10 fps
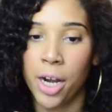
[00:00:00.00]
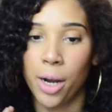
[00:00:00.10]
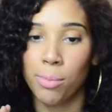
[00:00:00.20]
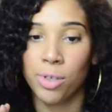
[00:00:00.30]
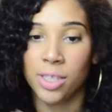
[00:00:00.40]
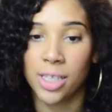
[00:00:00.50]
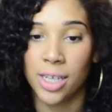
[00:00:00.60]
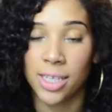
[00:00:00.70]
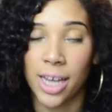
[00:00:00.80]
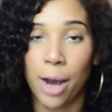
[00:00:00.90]
Number six,
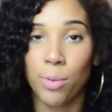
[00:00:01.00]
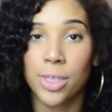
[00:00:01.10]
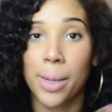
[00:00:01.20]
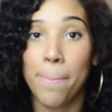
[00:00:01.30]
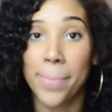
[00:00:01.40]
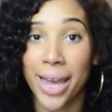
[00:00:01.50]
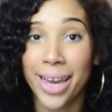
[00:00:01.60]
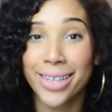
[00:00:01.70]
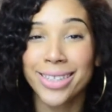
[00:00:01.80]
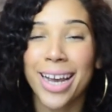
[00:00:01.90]
I was in
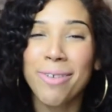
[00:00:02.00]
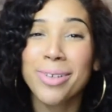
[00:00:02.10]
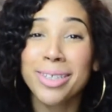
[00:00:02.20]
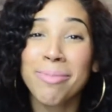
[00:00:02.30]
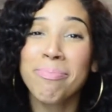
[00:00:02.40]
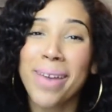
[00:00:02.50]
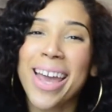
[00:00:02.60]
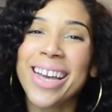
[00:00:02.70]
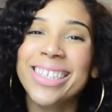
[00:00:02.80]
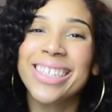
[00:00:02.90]
band. I was a
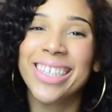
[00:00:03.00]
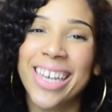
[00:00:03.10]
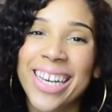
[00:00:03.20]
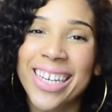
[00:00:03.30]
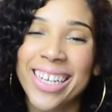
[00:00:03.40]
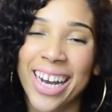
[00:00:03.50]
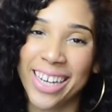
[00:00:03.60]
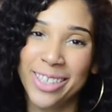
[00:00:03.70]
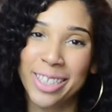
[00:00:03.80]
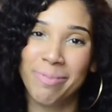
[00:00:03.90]
band geek. I
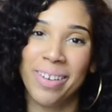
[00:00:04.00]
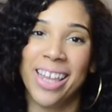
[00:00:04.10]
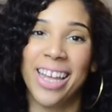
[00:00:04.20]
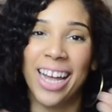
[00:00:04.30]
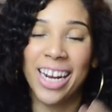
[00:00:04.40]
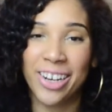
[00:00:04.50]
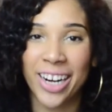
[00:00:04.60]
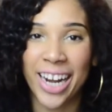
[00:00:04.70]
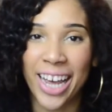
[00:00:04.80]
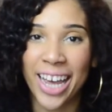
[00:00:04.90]
used to play the
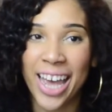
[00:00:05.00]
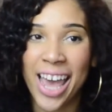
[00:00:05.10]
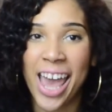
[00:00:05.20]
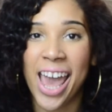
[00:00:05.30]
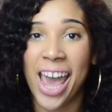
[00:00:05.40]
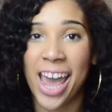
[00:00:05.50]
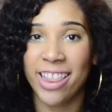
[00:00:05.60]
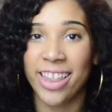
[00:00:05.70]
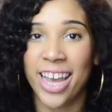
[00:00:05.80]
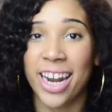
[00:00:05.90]
clarinet and
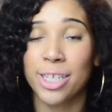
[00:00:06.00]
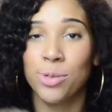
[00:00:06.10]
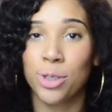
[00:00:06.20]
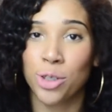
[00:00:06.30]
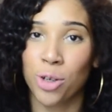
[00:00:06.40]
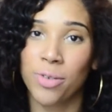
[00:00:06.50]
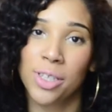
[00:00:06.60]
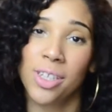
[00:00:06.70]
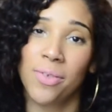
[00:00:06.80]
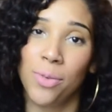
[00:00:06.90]
then I switched over
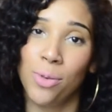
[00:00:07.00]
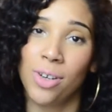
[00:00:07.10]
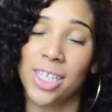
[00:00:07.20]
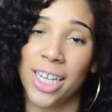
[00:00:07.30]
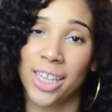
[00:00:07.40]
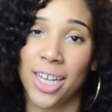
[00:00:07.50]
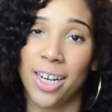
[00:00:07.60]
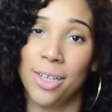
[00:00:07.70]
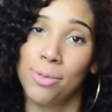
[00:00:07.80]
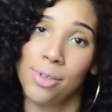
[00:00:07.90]
to the flute because I
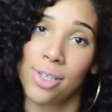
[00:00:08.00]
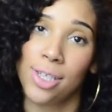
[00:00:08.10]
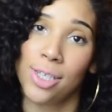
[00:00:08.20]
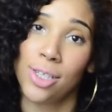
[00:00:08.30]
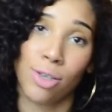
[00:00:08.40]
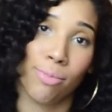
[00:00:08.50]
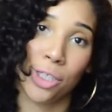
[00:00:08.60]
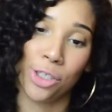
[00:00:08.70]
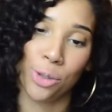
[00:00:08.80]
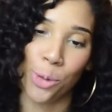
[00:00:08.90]
thought it was so
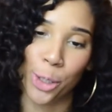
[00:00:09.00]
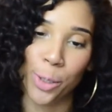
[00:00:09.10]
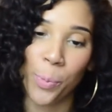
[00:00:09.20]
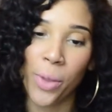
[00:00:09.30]
much cooler.